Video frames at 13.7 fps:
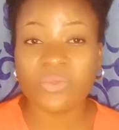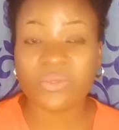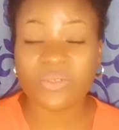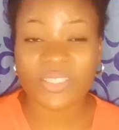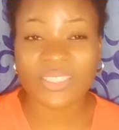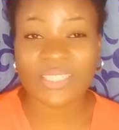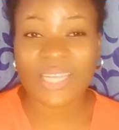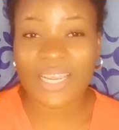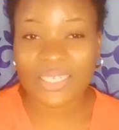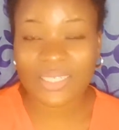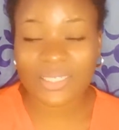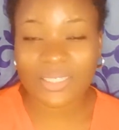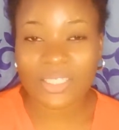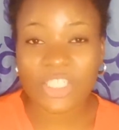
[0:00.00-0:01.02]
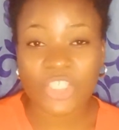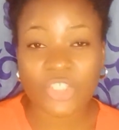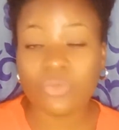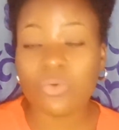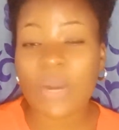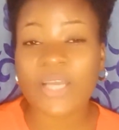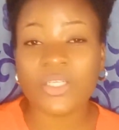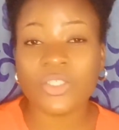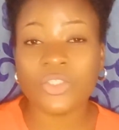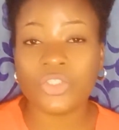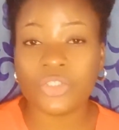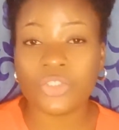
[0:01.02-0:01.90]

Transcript: broke, then you are in